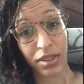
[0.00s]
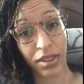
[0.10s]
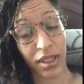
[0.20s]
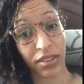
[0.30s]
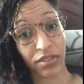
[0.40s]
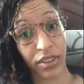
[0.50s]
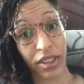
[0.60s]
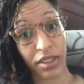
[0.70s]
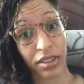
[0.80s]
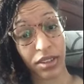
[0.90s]
to that
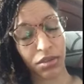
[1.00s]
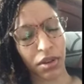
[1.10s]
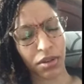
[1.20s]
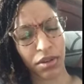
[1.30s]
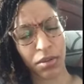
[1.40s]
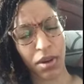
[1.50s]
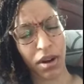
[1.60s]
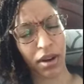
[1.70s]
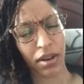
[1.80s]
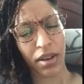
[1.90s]
friend. You know who you
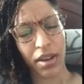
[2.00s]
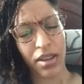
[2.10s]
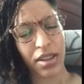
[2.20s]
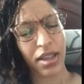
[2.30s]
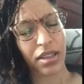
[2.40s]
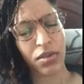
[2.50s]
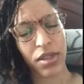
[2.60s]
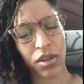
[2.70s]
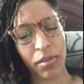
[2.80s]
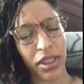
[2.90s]
are. Thank you
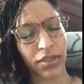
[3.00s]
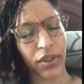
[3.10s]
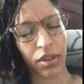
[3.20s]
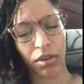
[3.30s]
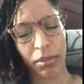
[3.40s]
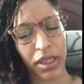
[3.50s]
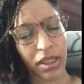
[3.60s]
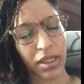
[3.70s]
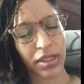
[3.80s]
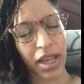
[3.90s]
so much for your
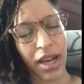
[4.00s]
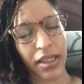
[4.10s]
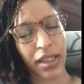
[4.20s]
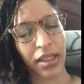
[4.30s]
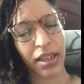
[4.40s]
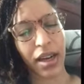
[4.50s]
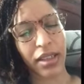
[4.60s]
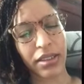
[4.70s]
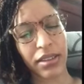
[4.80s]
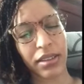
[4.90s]
obedience. I
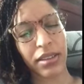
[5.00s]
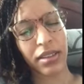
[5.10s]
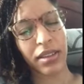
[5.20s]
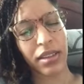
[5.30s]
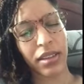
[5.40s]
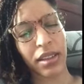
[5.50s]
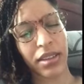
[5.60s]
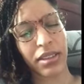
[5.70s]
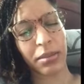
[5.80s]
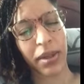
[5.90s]
cannot
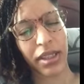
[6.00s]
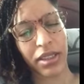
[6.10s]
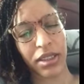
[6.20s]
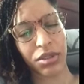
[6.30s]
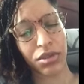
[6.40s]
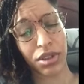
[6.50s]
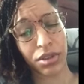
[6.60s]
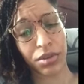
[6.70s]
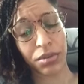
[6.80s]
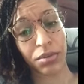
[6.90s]
explain to
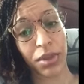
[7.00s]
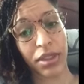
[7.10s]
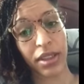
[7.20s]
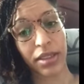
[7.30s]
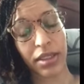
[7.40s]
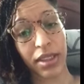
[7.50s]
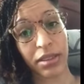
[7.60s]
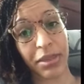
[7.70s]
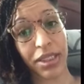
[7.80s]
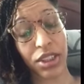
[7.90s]
you what that
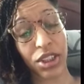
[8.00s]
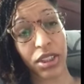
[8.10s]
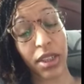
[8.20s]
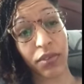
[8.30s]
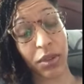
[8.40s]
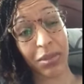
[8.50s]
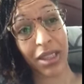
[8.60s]
text message did for me